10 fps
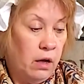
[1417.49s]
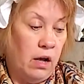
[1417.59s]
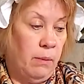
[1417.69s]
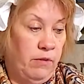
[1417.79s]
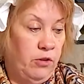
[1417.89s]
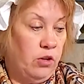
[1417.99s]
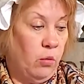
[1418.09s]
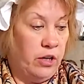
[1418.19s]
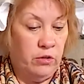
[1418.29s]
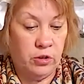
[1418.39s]
If you don't
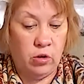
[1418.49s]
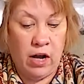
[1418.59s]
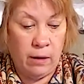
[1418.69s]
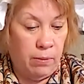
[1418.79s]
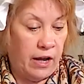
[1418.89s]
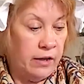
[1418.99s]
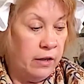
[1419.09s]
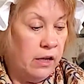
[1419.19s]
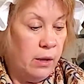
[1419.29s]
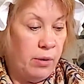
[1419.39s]
want to use a crock
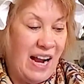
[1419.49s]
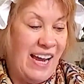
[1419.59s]
pot. But